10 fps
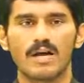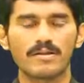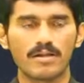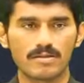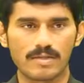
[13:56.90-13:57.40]

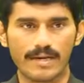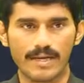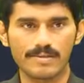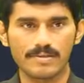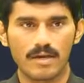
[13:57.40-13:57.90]
another
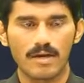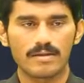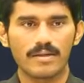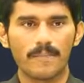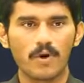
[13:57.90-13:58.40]
sentence.
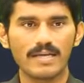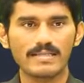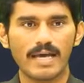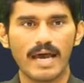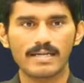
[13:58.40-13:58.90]
The
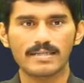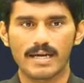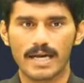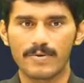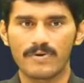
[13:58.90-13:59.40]
police has
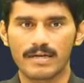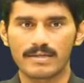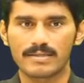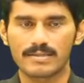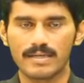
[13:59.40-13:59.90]
arrived at
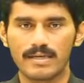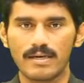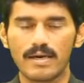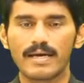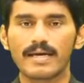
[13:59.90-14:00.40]
the
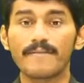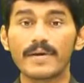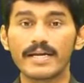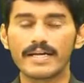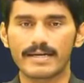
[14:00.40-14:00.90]
scene
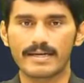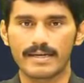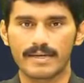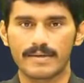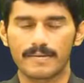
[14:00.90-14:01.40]

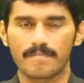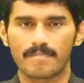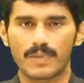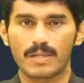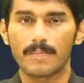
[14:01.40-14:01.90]
immediately.
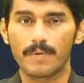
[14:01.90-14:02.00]
The